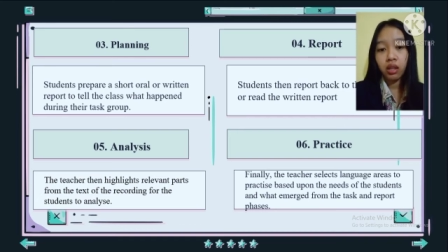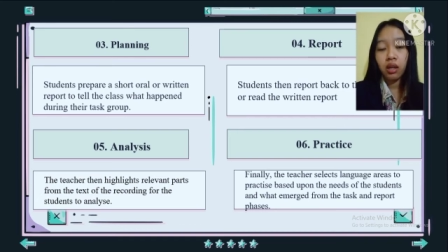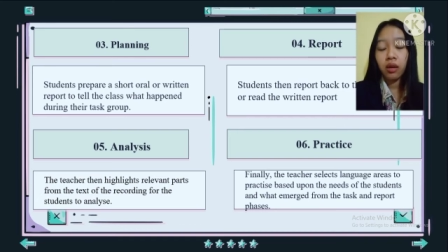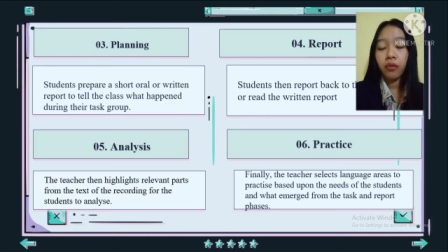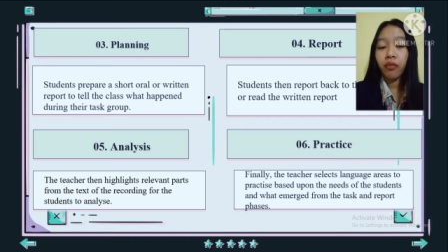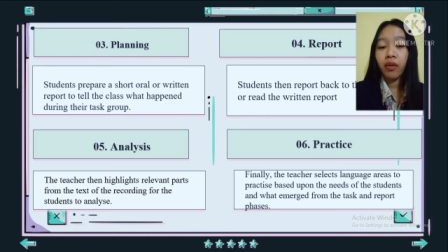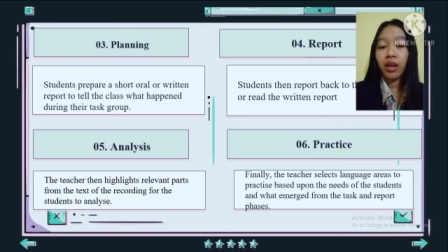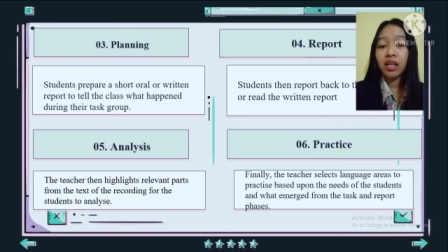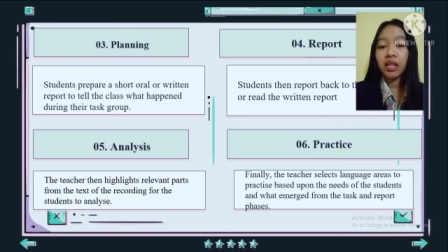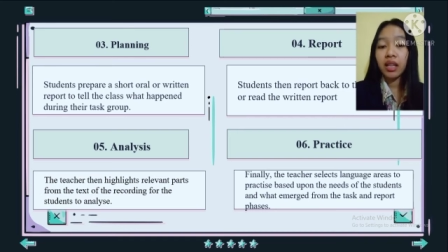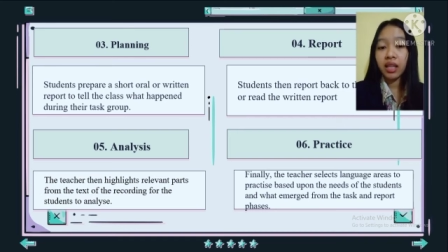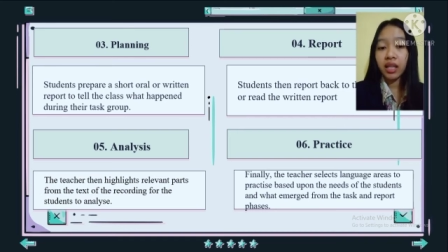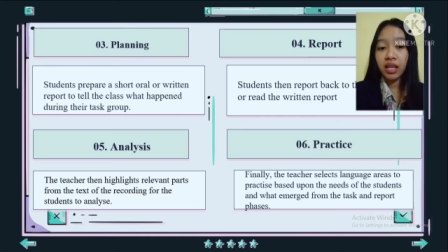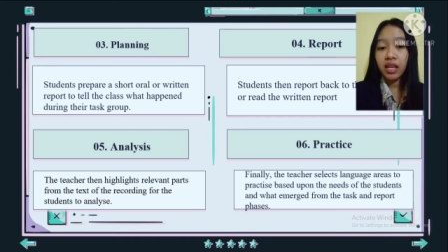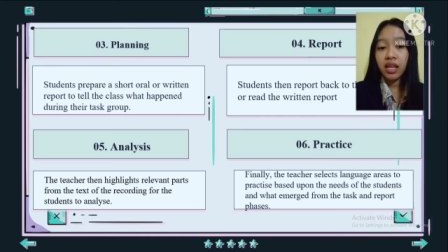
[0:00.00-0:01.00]

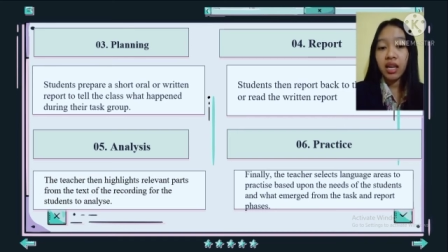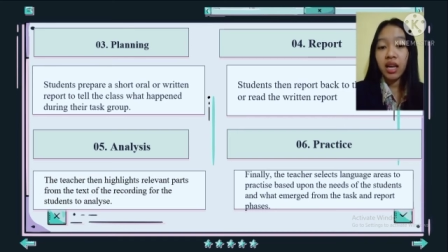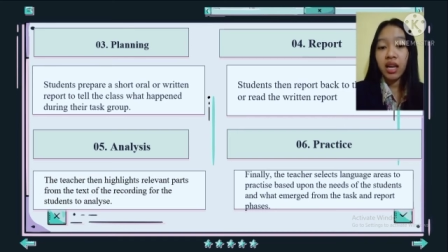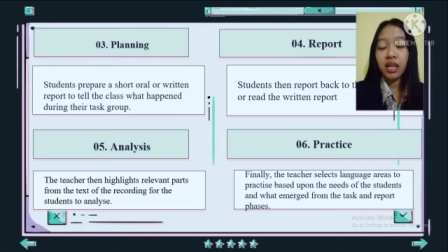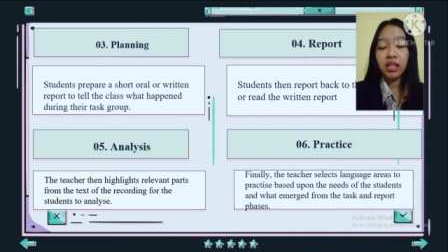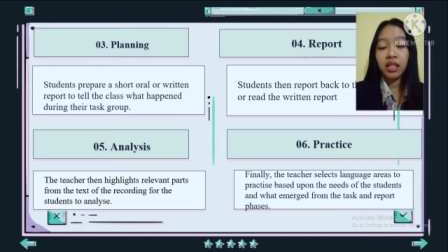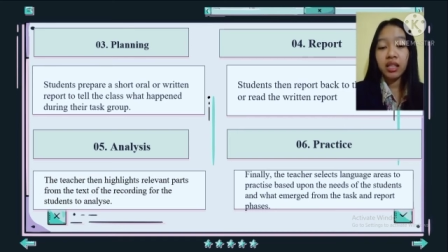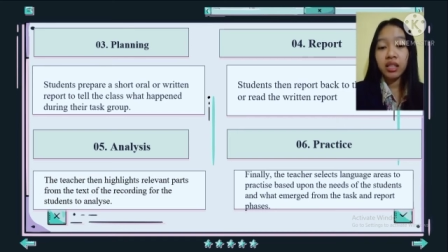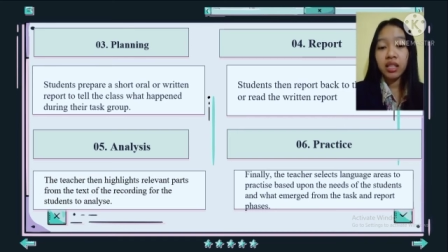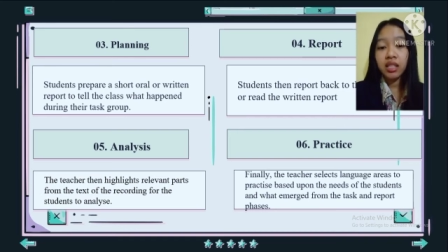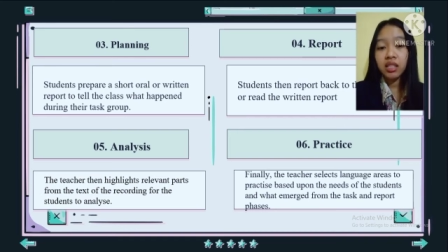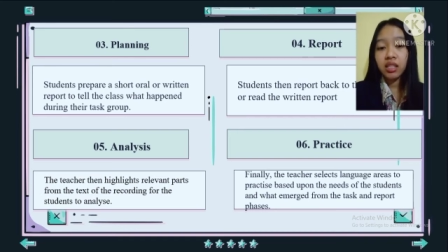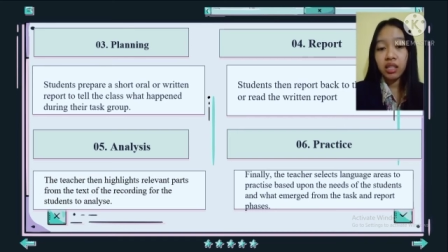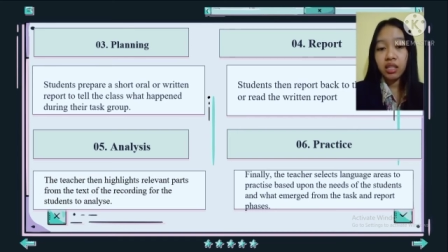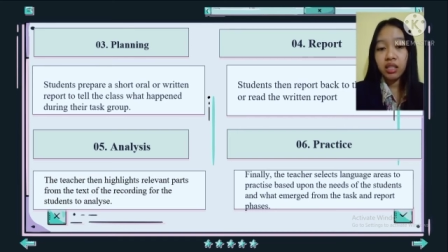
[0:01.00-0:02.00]
Finally, the
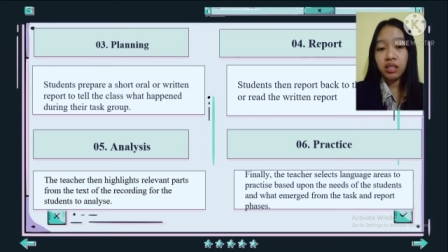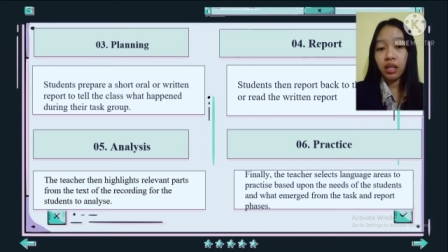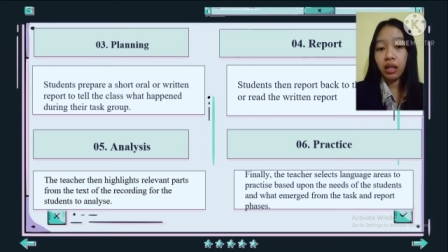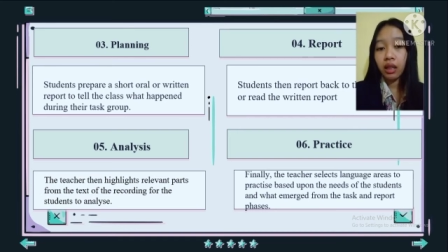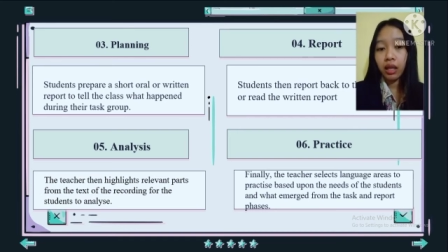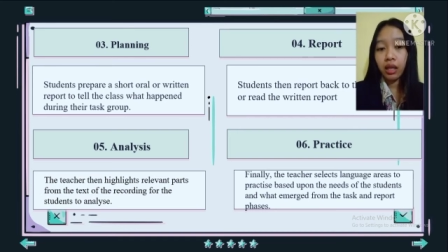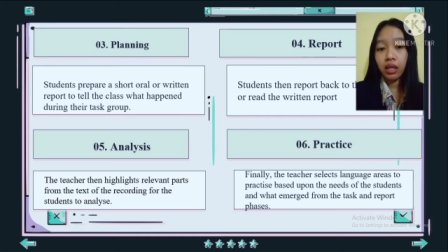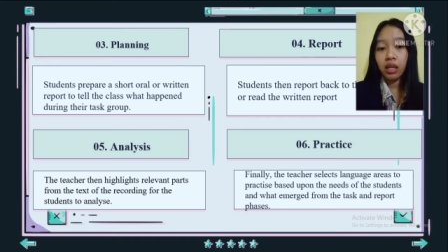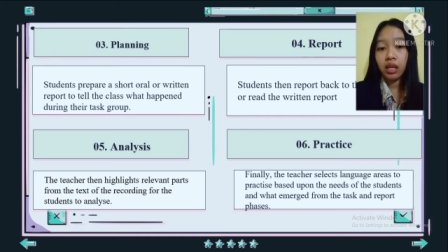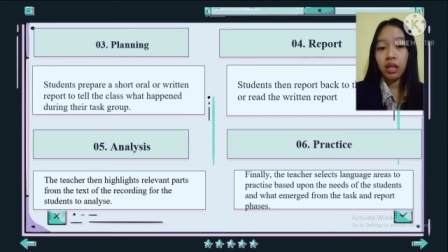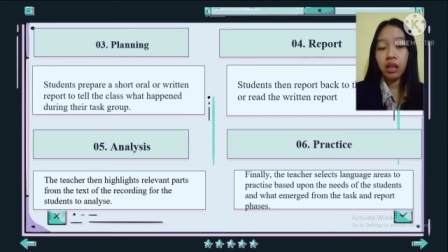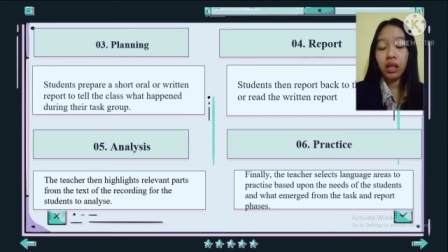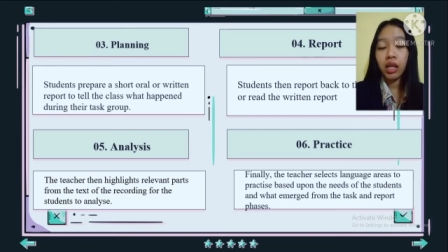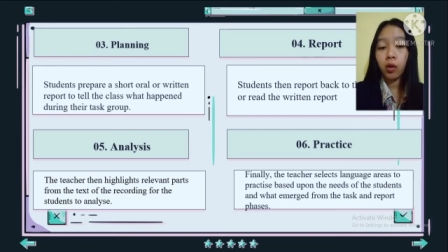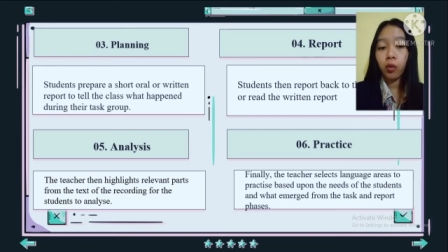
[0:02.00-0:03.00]
teacher select
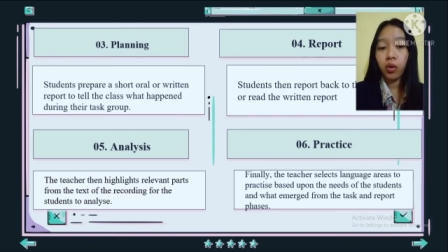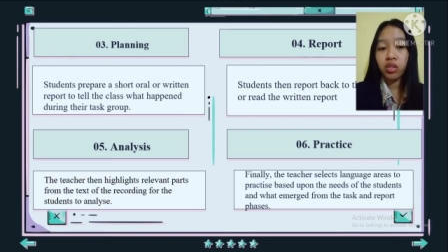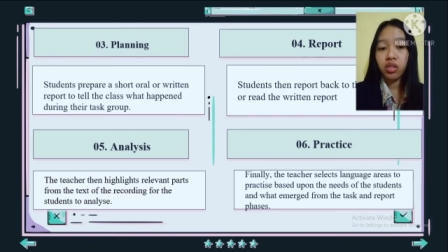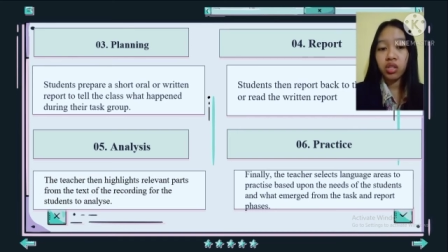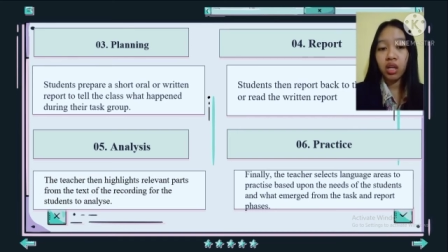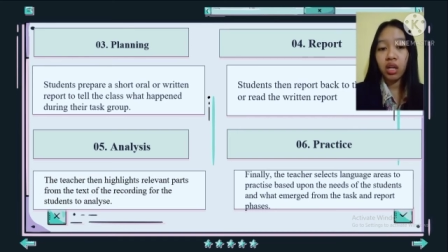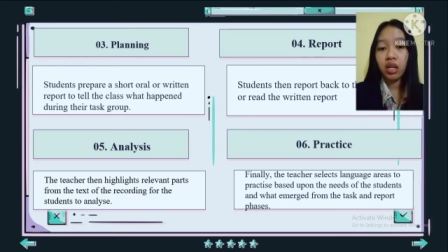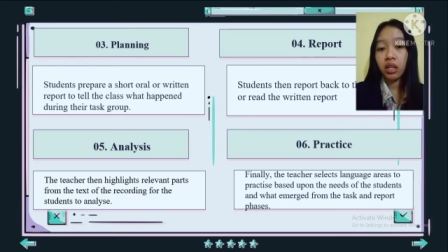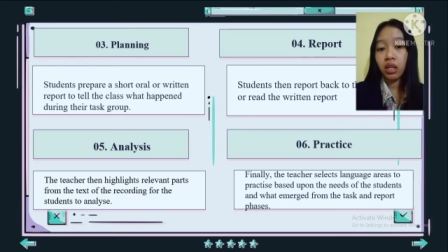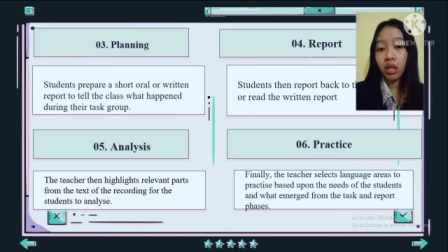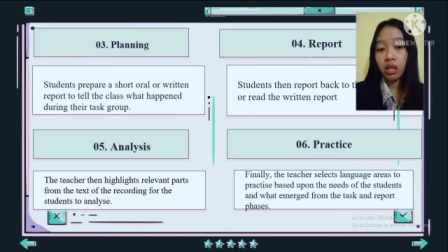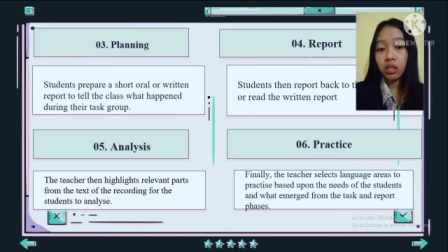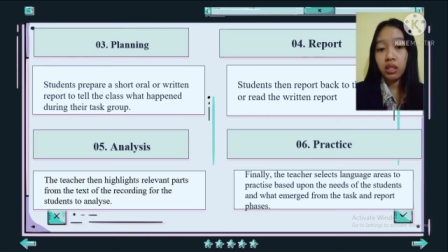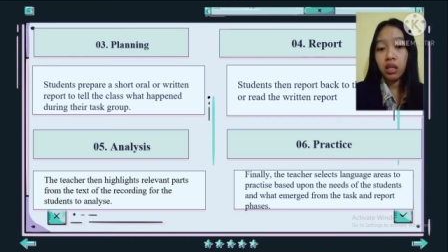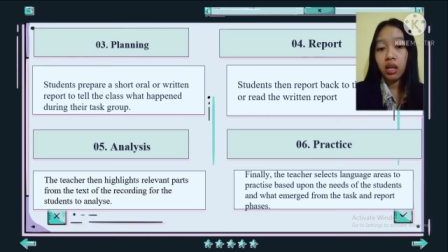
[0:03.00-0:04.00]
language areas